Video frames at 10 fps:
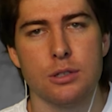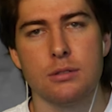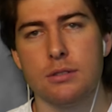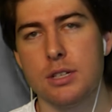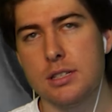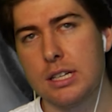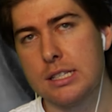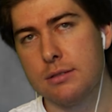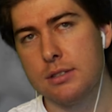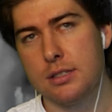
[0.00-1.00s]
wasn't
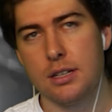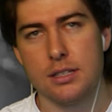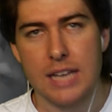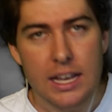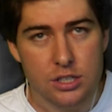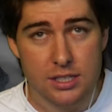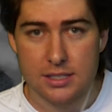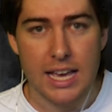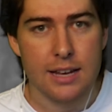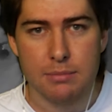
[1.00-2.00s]
because it was,
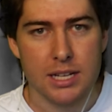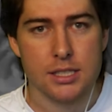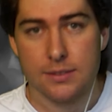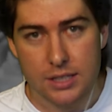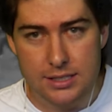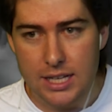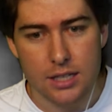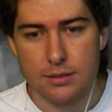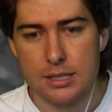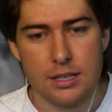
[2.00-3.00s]
just 10 minutes of
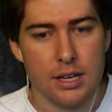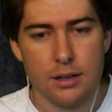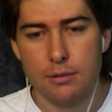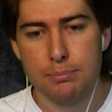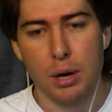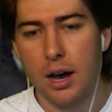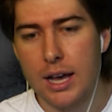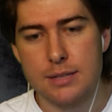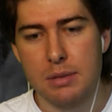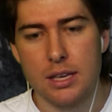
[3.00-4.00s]
continuous
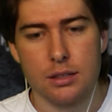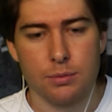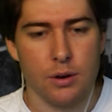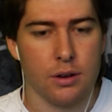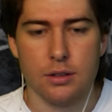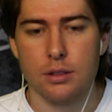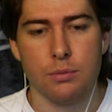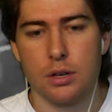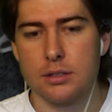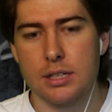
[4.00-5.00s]
pies being thrown and the
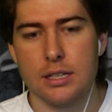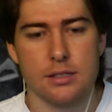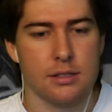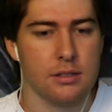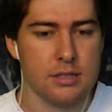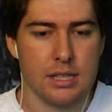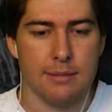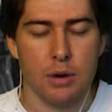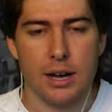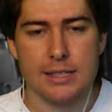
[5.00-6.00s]
world leaders losing their
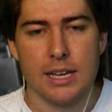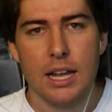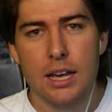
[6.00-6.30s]
minds.